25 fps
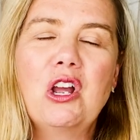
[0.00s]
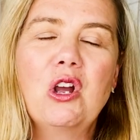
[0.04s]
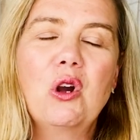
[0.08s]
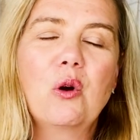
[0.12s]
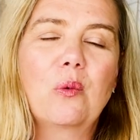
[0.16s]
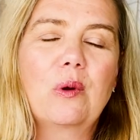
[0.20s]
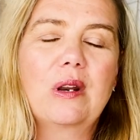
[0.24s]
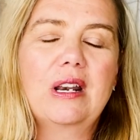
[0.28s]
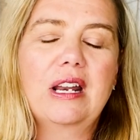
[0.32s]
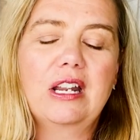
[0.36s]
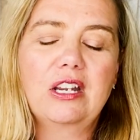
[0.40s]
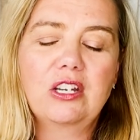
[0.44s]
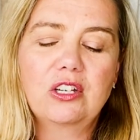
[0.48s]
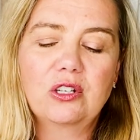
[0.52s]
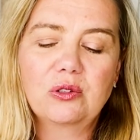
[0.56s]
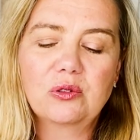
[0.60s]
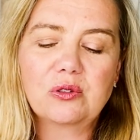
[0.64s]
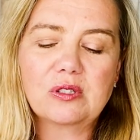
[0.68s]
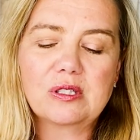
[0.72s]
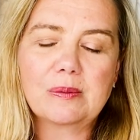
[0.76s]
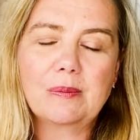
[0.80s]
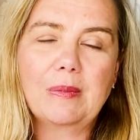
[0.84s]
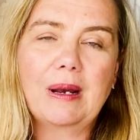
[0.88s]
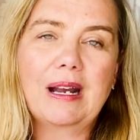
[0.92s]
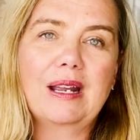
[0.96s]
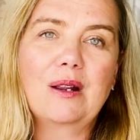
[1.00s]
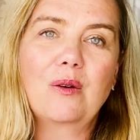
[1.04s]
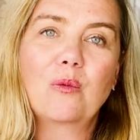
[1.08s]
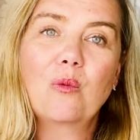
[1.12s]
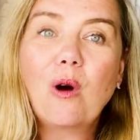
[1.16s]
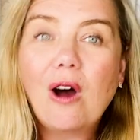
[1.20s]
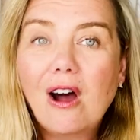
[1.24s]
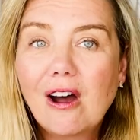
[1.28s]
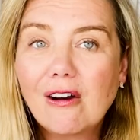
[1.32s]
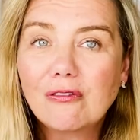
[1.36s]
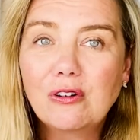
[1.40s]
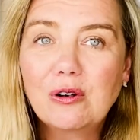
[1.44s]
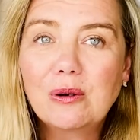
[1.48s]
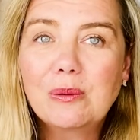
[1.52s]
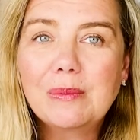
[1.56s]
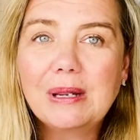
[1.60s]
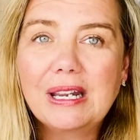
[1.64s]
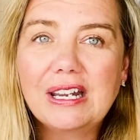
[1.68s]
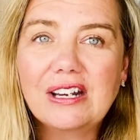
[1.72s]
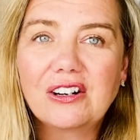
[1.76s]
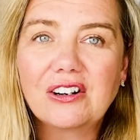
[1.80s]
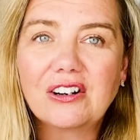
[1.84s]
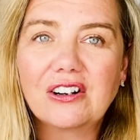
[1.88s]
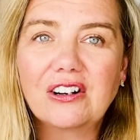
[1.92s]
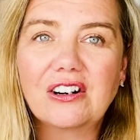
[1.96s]
when I use my waffle
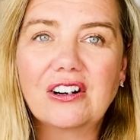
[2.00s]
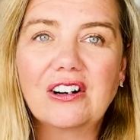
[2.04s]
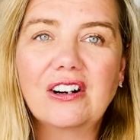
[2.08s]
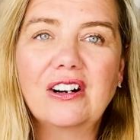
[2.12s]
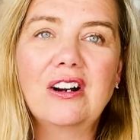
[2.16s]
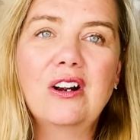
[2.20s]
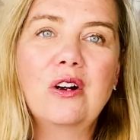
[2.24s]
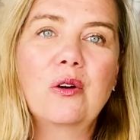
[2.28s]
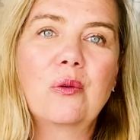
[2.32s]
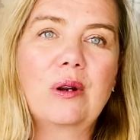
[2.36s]
maker,